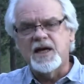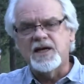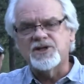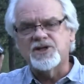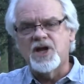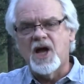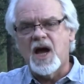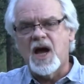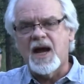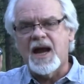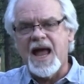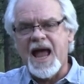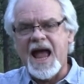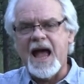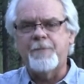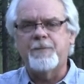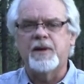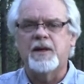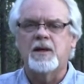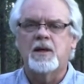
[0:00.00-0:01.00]
does not
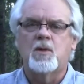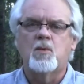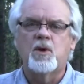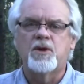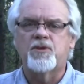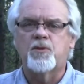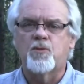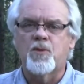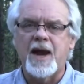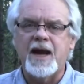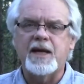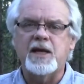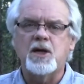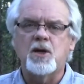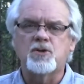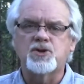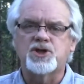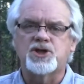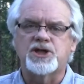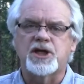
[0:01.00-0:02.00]
happen with
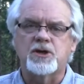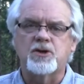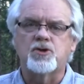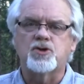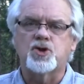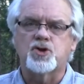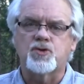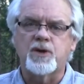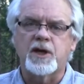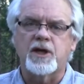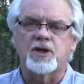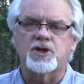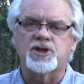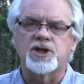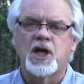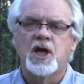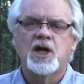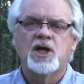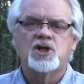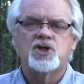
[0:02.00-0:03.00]
radio signal
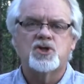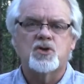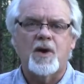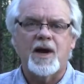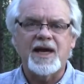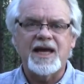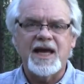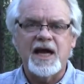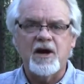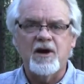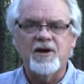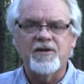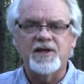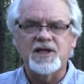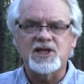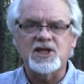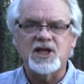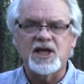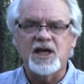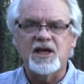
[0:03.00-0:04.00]
triggers. So I carry
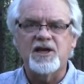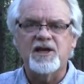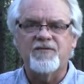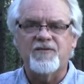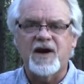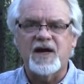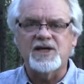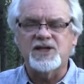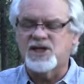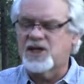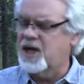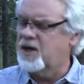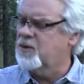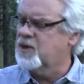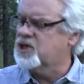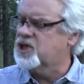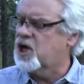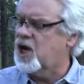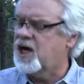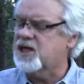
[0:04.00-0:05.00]
this little device here,
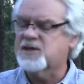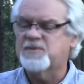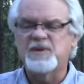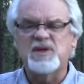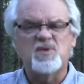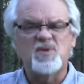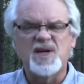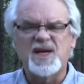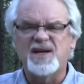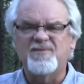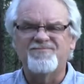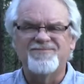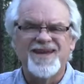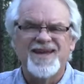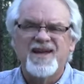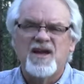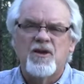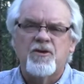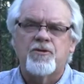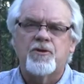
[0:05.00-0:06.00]
which costs between
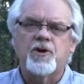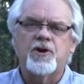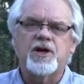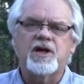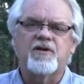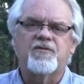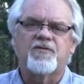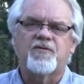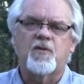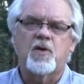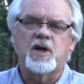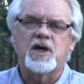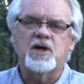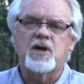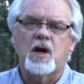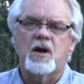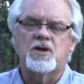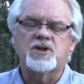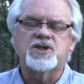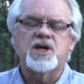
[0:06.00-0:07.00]
$30 and
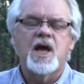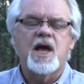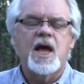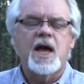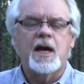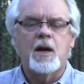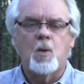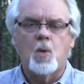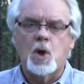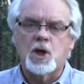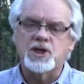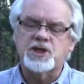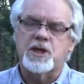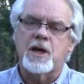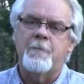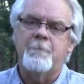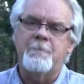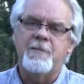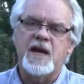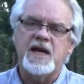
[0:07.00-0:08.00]
$40, and it works
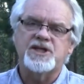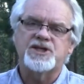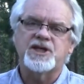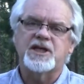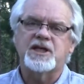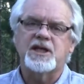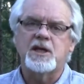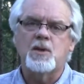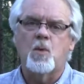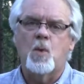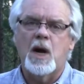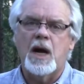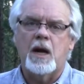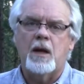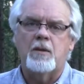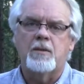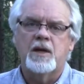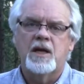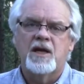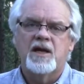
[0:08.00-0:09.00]
amazingly
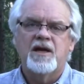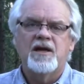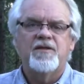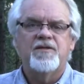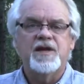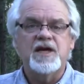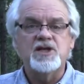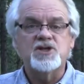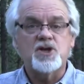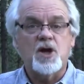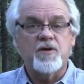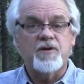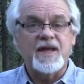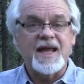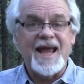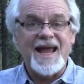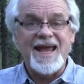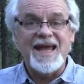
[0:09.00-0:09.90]
well. These are the